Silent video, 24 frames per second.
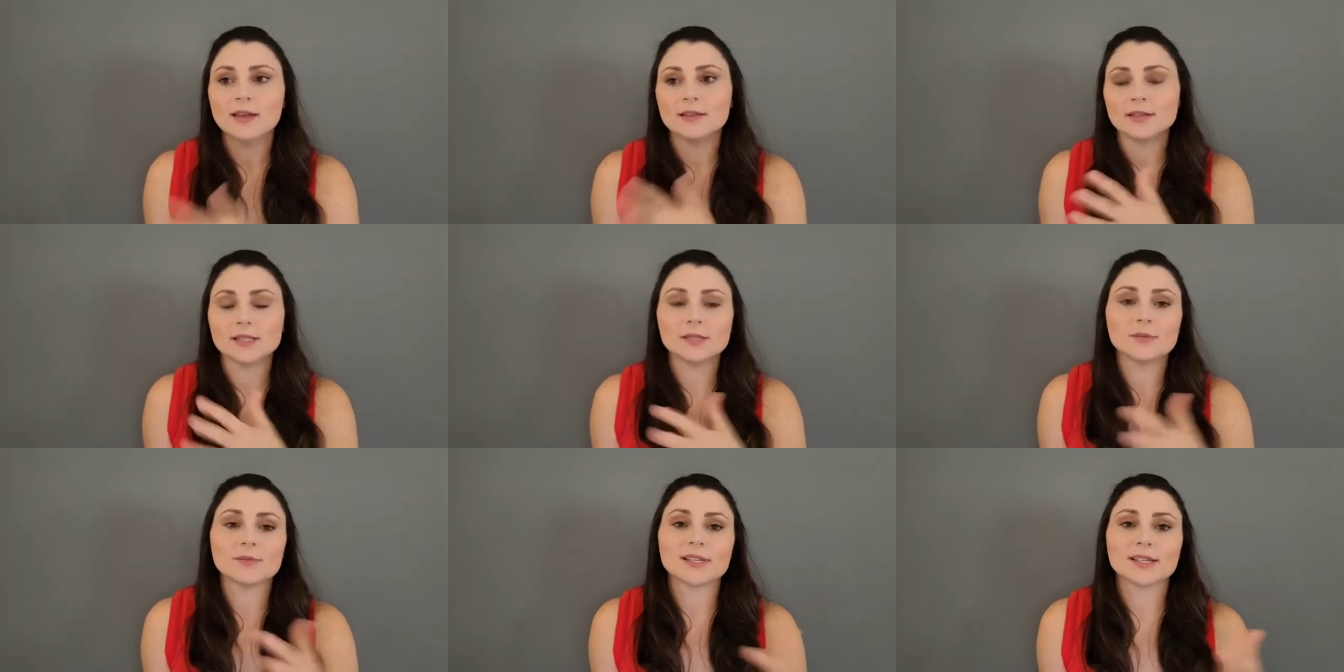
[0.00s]

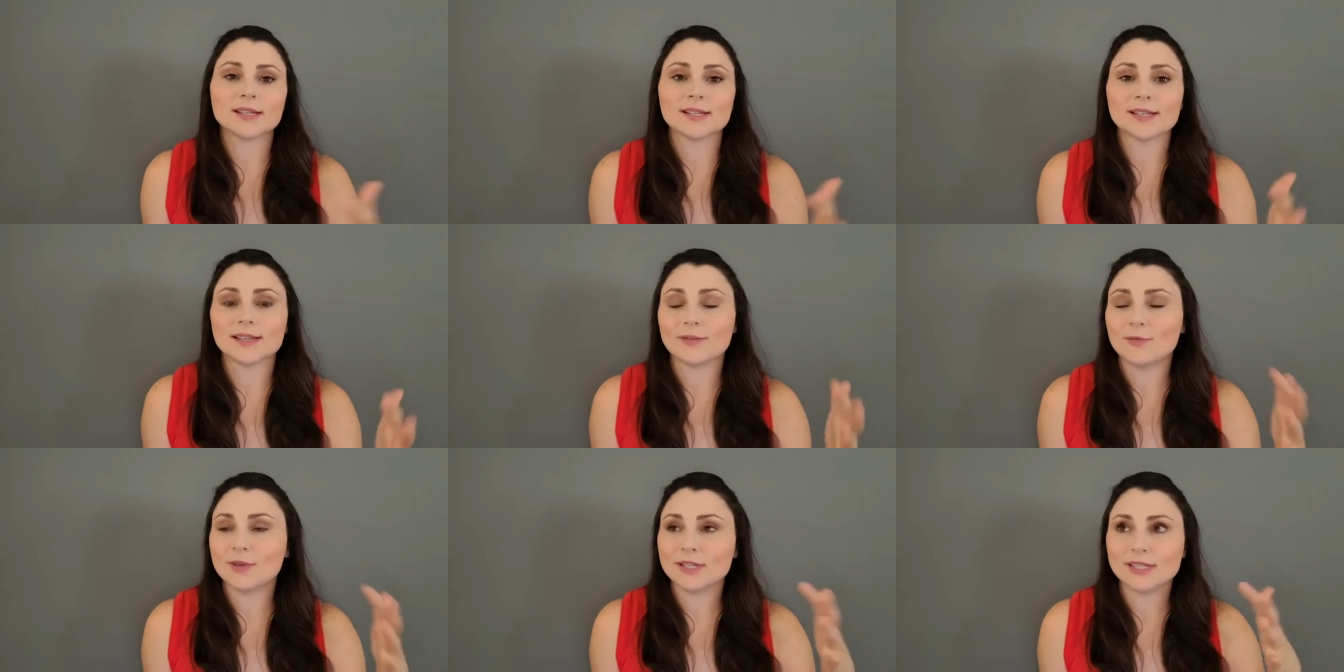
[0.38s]
This
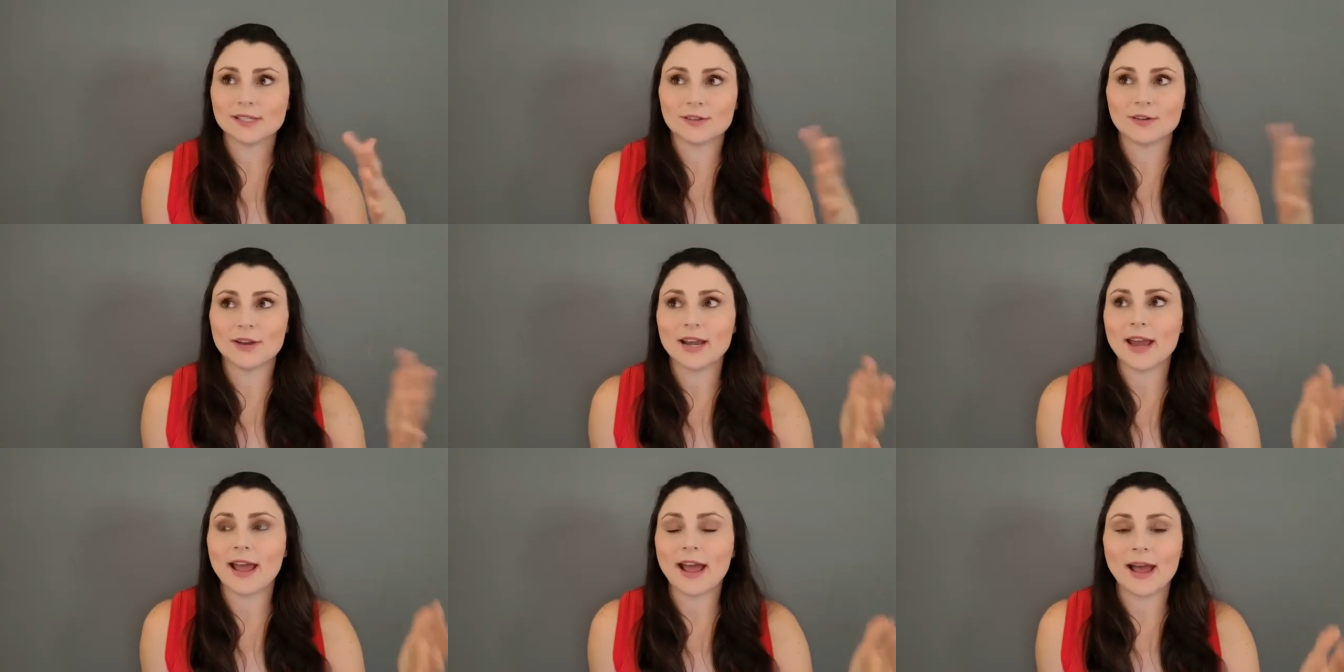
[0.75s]
is what's
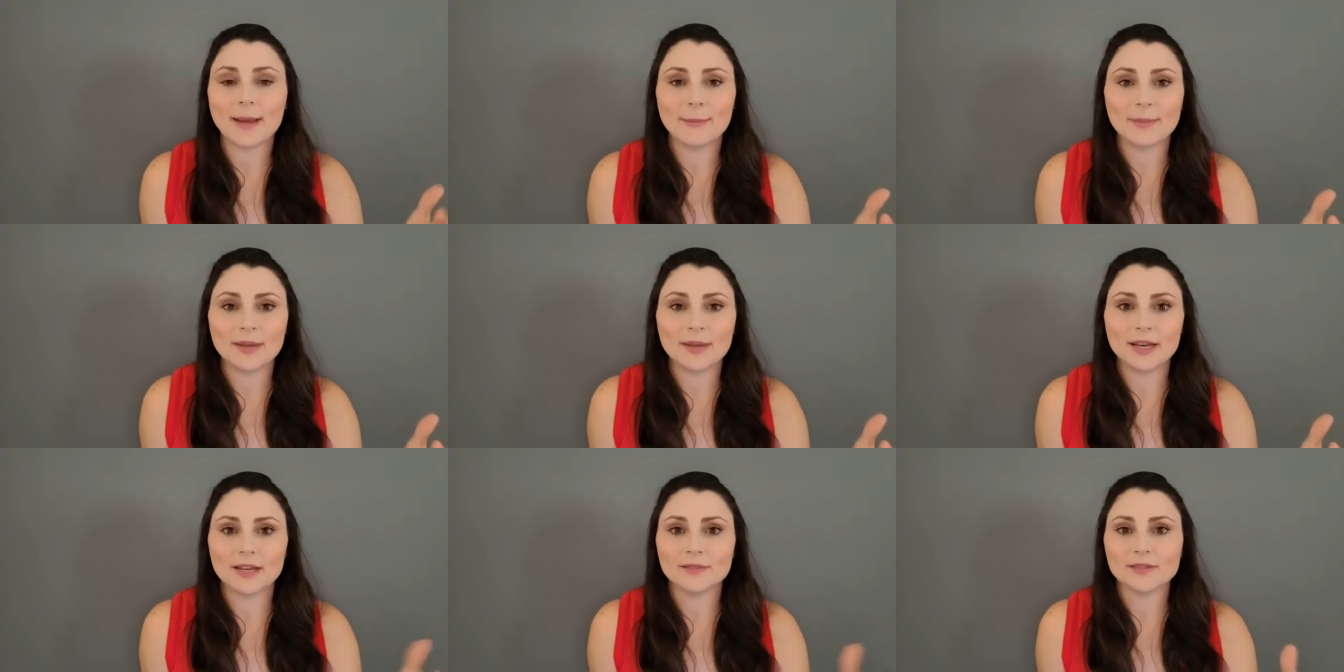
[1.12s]
going to
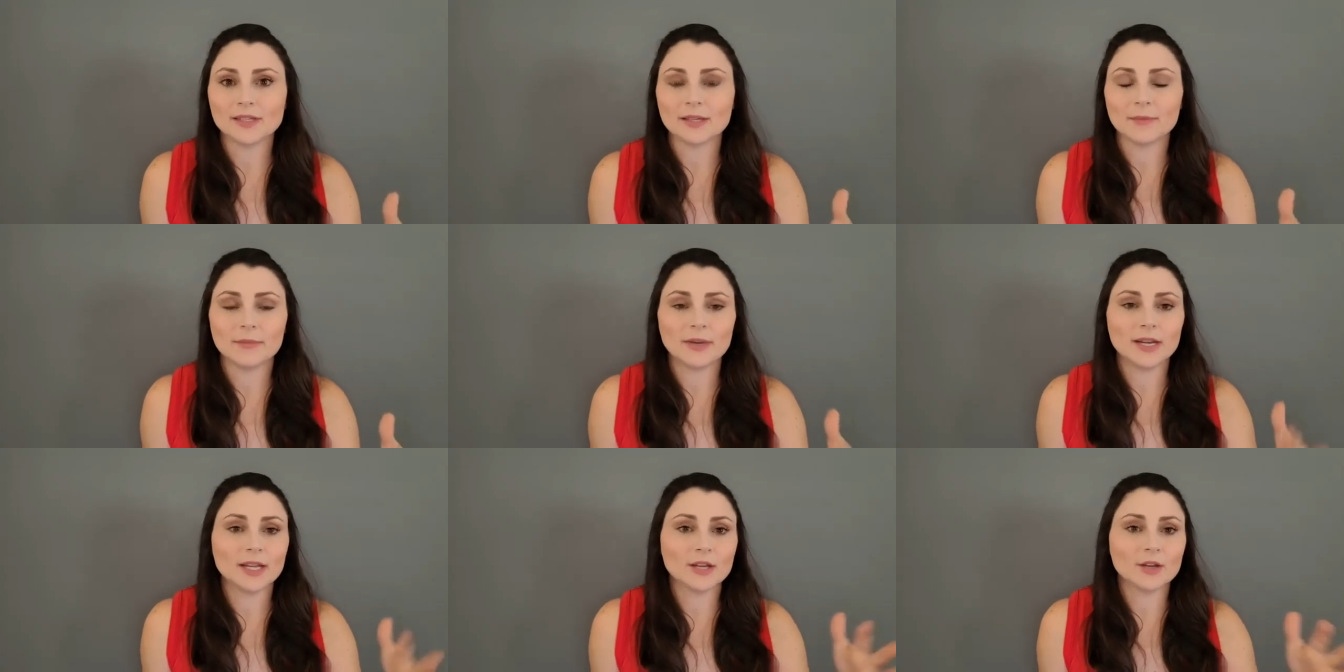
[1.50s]
happen if
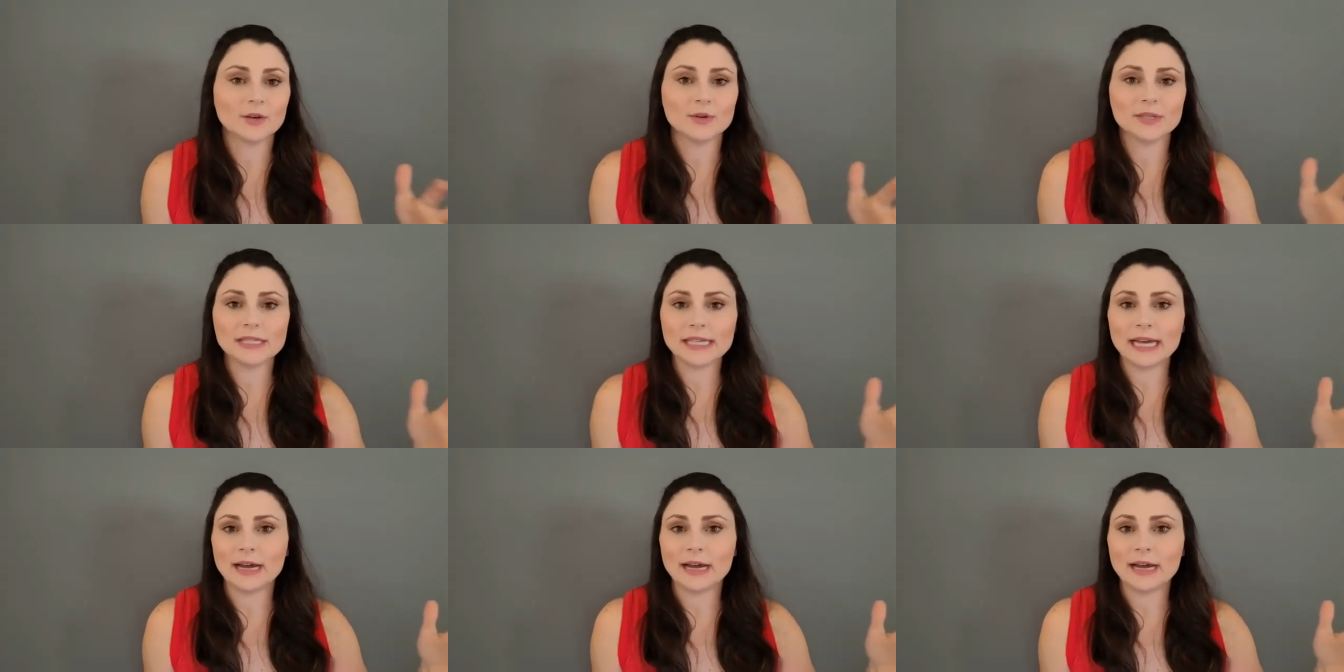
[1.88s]
somebody goes